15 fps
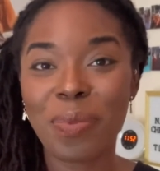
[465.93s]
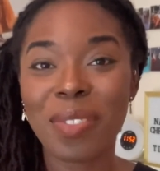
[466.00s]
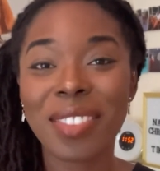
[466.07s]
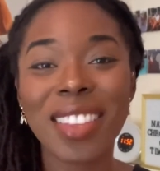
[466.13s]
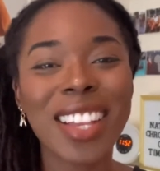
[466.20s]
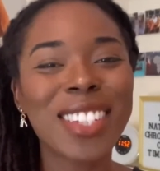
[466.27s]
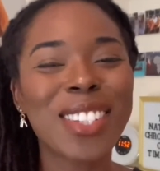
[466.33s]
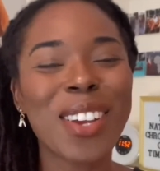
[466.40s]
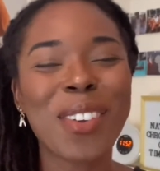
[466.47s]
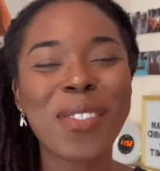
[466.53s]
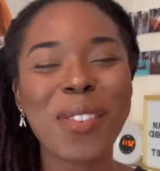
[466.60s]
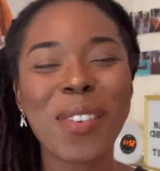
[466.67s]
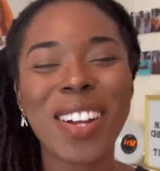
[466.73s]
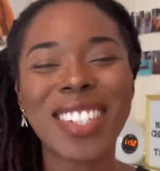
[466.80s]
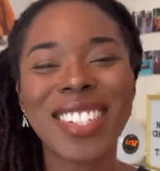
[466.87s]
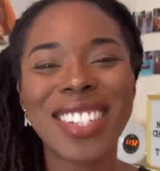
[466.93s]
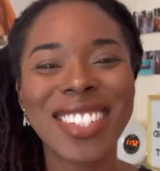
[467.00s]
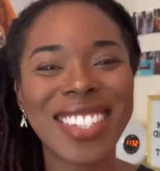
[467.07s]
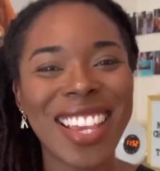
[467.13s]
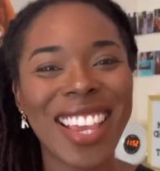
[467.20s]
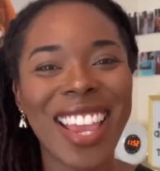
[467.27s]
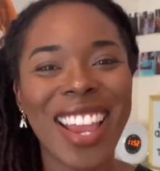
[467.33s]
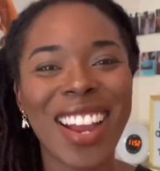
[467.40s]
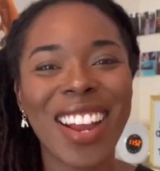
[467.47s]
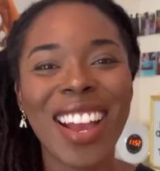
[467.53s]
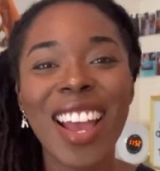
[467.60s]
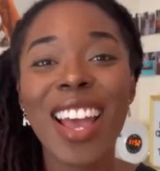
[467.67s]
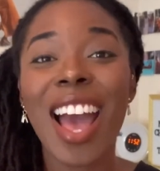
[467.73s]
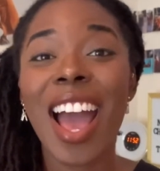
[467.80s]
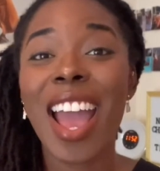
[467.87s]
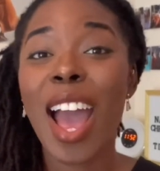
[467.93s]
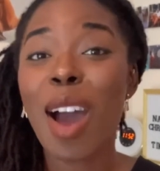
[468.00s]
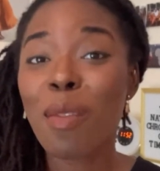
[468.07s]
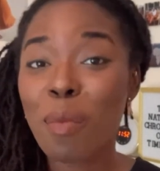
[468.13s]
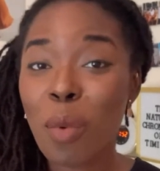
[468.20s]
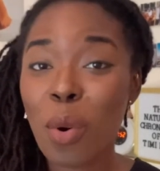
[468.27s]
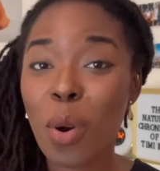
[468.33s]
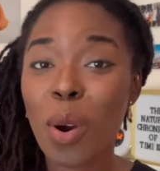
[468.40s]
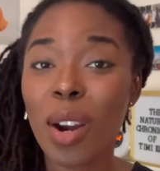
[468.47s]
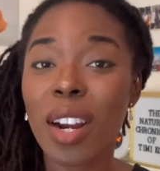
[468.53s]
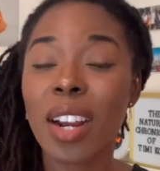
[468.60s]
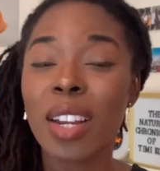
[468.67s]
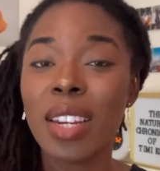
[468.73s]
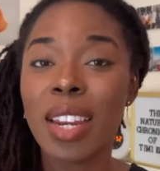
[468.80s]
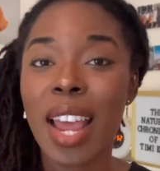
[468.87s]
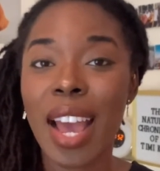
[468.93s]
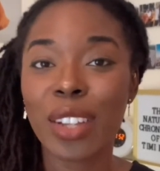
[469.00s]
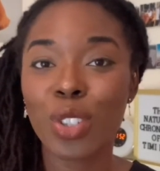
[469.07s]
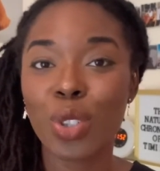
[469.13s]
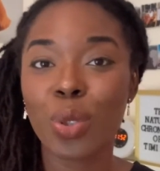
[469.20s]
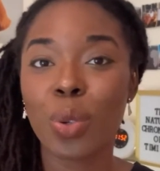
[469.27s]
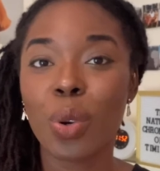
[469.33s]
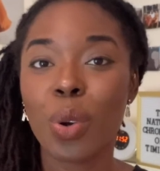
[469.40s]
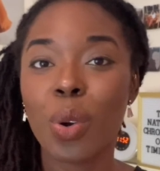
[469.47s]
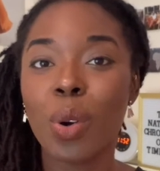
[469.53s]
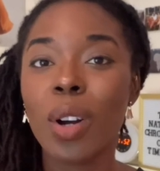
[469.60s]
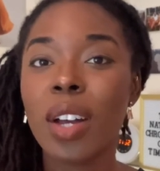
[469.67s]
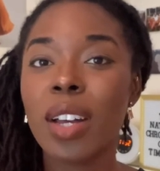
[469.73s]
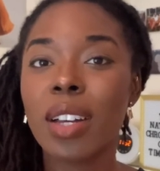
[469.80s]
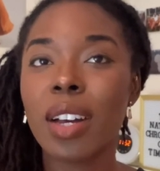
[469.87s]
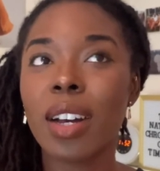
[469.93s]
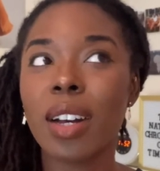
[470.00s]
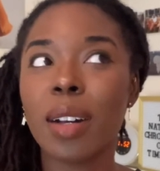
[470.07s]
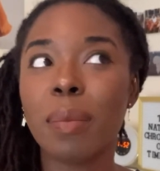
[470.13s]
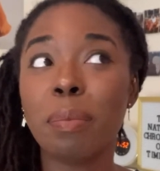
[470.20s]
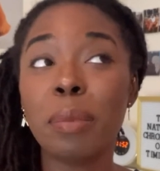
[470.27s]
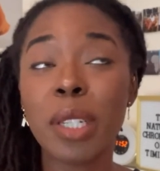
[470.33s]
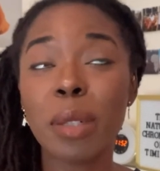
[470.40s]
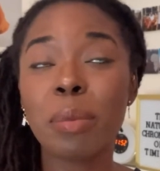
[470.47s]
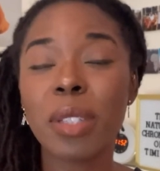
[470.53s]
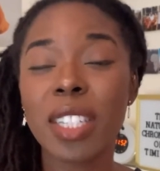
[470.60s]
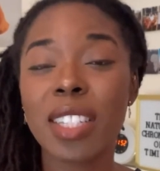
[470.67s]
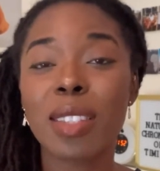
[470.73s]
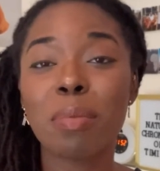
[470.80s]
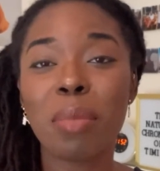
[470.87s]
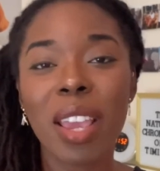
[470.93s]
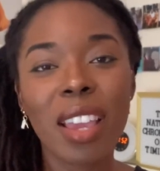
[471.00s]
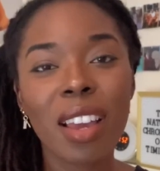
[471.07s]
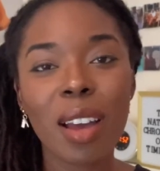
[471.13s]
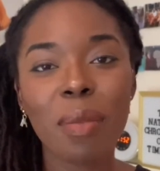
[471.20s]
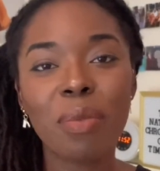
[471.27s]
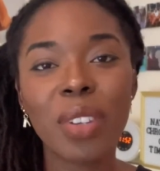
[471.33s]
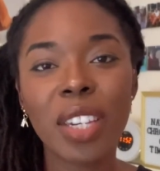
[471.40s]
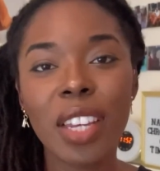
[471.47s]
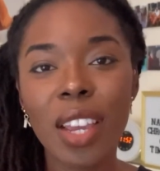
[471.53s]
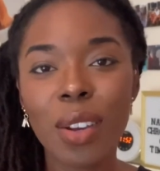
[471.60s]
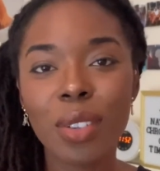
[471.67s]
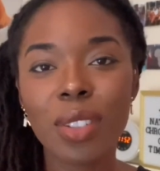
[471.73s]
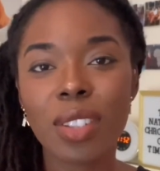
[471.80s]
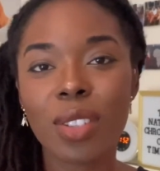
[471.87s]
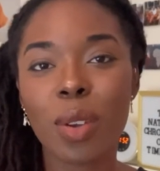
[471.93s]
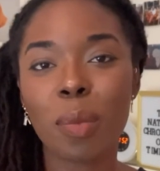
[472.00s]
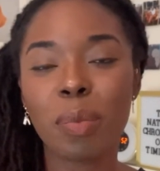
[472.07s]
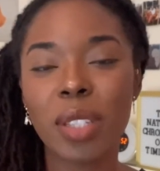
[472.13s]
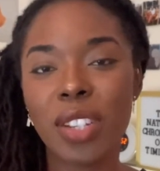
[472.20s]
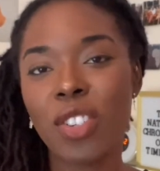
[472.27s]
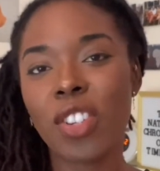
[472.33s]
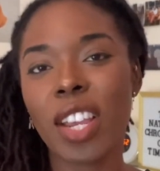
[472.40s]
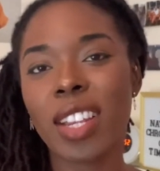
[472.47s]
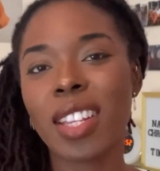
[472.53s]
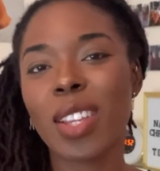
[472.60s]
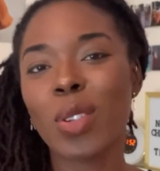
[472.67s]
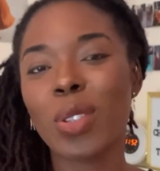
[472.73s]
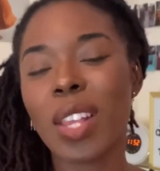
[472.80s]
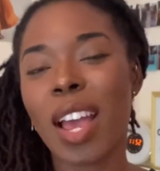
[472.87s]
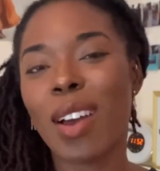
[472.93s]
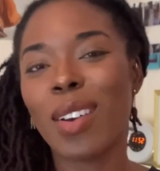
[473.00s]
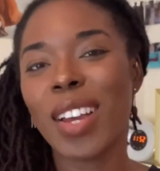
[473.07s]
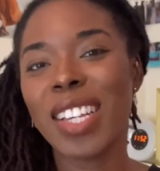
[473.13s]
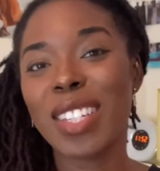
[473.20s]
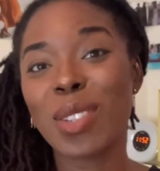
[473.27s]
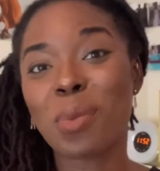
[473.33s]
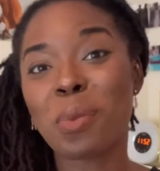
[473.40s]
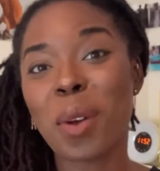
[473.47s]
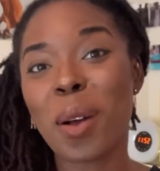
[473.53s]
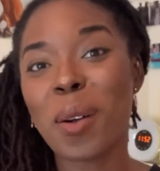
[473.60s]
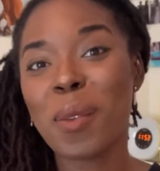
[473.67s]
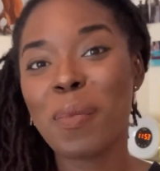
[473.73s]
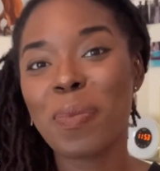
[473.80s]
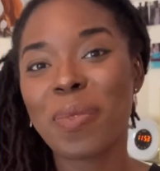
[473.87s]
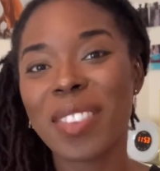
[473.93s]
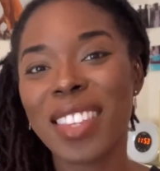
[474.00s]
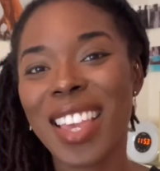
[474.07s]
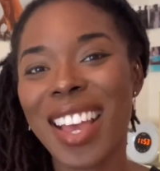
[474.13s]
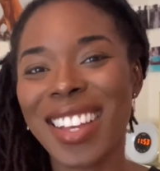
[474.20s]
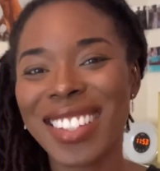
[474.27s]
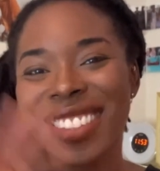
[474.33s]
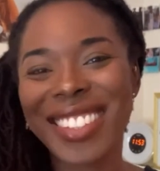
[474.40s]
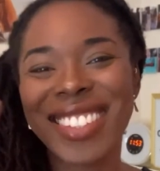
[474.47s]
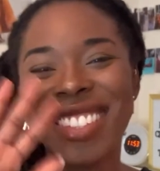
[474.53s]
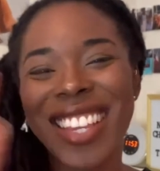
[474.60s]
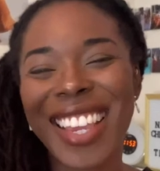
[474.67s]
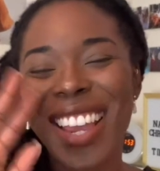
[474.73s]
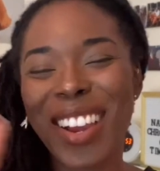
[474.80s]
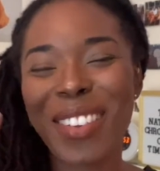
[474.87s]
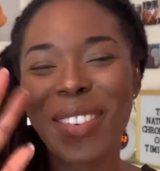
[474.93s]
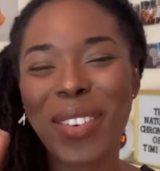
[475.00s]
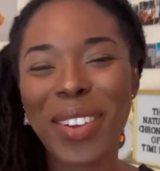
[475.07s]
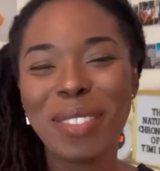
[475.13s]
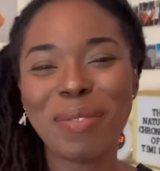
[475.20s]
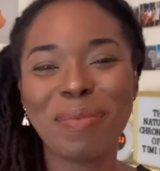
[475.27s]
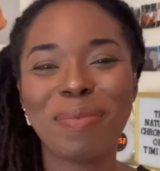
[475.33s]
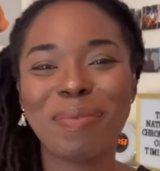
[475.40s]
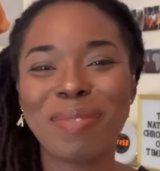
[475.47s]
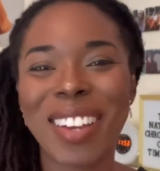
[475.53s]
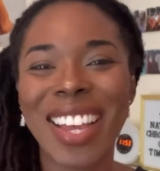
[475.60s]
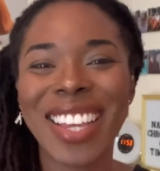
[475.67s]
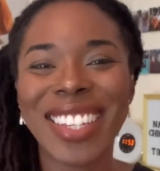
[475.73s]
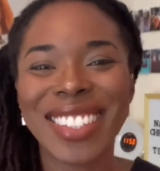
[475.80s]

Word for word: Thanks y'all for watching. Take care. I have more natural um, minimalist makeup videos, so please check those out as well. Yeah, take care everyone. Bye.